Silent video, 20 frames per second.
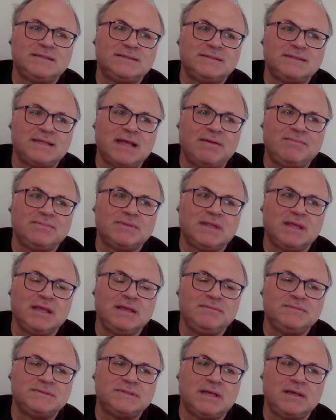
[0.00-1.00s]

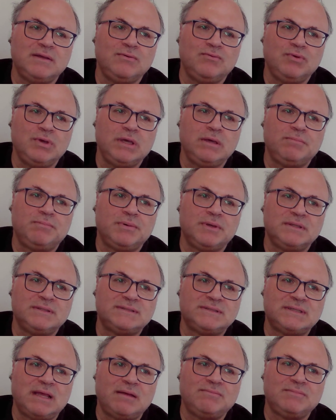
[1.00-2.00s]
sometimes I weep
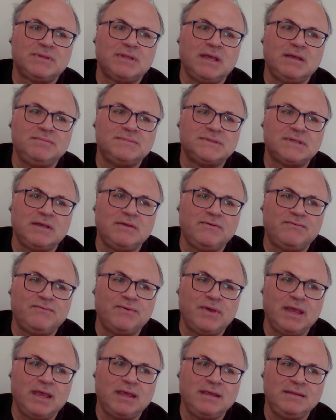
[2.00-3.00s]
and sometimes I
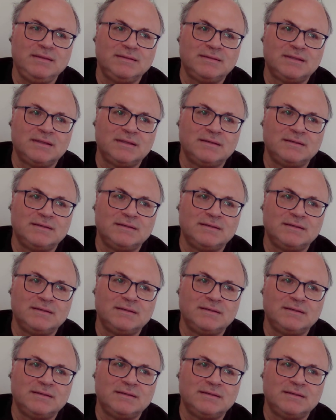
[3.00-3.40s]
faint.